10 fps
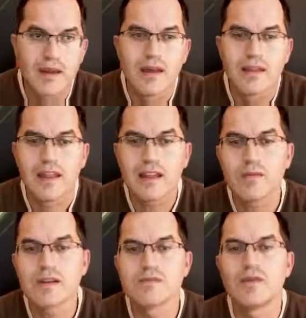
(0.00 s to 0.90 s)
that
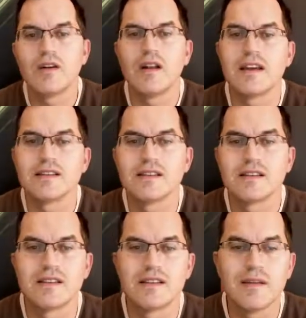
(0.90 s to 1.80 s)
was more or
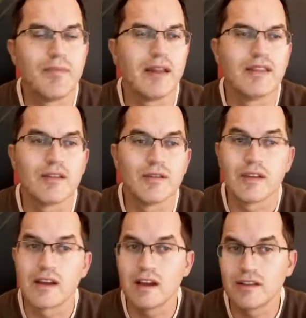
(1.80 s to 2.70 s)
less dependent on the
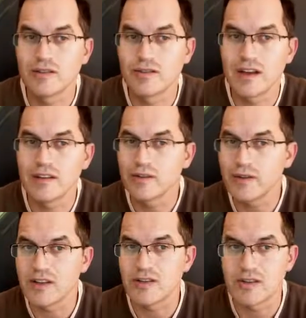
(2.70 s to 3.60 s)
country and the
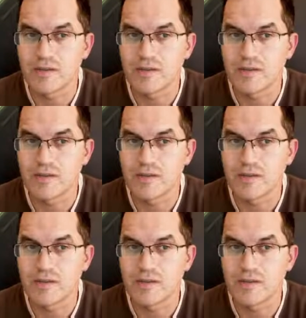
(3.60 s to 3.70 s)
region.